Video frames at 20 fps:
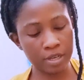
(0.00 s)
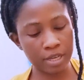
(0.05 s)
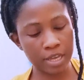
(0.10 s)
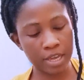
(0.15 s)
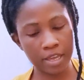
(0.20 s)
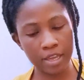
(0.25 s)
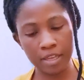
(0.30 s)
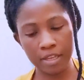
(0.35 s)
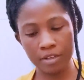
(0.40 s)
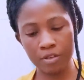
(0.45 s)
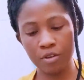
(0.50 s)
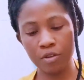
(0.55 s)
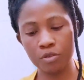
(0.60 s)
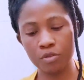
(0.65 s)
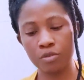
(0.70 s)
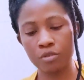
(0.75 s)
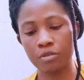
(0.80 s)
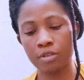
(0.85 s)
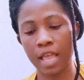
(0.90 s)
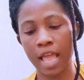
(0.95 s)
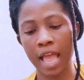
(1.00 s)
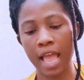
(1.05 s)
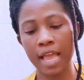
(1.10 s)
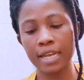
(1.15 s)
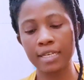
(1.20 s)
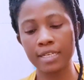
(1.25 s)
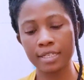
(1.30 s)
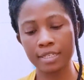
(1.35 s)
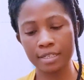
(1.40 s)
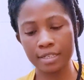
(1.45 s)
Okay, don't
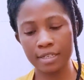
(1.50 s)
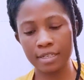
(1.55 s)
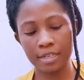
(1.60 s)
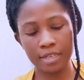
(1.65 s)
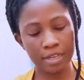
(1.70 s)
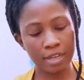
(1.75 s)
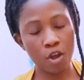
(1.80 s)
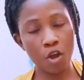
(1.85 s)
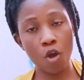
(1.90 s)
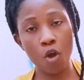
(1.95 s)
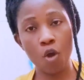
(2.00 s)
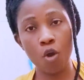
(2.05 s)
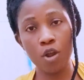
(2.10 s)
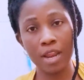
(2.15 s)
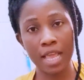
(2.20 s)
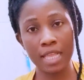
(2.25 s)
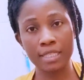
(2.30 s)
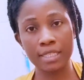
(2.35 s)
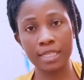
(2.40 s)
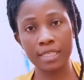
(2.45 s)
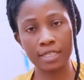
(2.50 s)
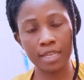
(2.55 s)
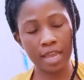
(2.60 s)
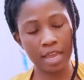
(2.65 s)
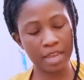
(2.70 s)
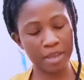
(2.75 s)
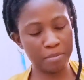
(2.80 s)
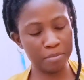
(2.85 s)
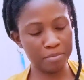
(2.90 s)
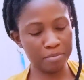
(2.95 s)
add all at a
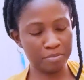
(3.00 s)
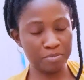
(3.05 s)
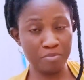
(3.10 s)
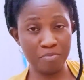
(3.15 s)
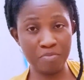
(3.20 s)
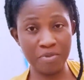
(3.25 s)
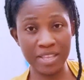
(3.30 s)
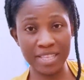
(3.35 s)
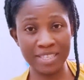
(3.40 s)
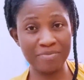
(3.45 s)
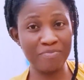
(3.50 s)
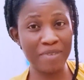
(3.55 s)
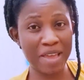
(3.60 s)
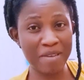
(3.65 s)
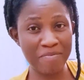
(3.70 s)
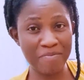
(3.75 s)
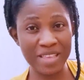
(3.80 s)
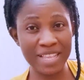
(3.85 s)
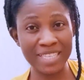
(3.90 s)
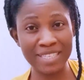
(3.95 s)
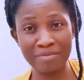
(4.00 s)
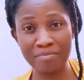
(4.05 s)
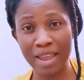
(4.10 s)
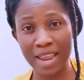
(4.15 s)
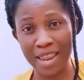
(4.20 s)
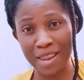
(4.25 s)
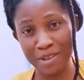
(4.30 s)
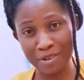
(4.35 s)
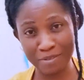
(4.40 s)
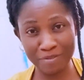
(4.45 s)
time, bit by bit, my
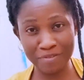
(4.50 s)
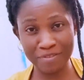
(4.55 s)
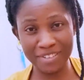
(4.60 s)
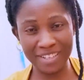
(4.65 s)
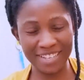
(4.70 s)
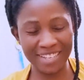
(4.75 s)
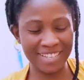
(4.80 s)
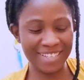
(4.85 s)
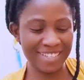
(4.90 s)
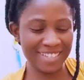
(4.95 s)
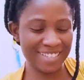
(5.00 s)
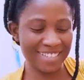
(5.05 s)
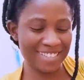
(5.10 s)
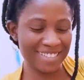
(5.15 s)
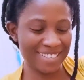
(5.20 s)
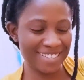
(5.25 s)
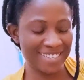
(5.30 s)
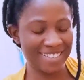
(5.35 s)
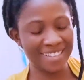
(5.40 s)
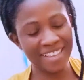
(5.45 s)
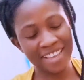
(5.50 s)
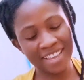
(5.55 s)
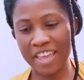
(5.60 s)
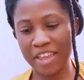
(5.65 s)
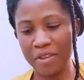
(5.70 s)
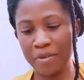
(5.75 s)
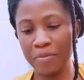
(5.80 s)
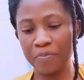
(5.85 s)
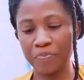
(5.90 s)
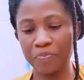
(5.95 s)
love.
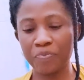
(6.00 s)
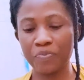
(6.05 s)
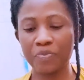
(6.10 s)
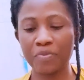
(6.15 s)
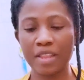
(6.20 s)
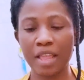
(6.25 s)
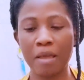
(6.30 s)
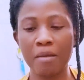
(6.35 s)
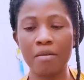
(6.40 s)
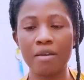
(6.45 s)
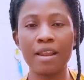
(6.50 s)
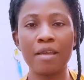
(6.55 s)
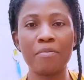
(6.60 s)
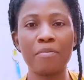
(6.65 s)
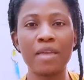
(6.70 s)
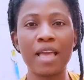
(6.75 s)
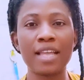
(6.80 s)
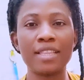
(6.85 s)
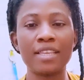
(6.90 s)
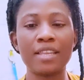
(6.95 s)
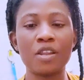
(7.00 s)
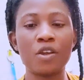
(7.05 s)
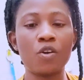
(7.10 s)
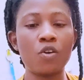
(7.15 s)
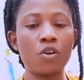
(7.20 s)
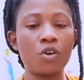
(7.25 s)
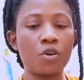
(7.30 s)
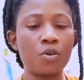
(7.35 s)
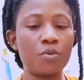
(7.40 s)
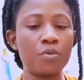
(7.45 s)
Okay, I'm gonna be adding
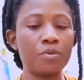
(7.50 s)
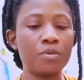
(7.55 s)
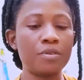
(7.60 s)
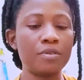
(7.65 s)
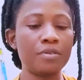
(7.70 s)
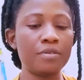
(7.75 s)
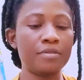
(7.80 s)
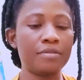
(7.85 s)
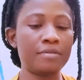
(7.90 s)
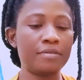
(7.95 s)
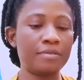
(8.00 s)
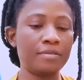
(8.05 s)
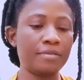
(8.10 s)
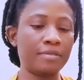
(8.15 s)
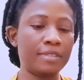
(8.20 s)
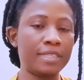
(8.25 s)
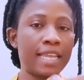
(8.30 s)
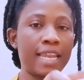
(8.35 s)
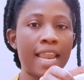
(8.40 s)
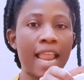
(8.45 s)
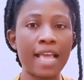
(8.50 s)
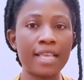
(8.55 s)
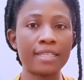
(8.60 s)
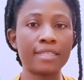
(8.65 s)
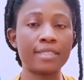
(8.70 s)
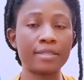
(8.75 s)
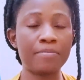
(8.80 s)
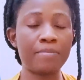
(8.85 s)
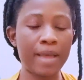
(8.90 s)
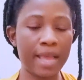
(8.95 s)
all the
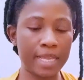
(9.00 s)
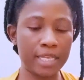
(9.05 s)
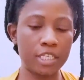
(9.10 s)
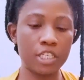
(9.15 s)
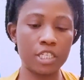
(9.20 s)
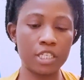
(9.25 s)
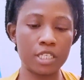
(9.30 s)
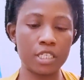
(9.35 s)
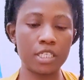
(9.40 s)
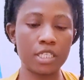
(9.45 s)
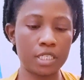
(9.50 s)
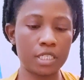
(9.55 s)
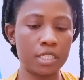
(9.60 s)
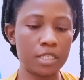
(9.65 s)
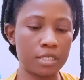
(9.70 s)
last batch.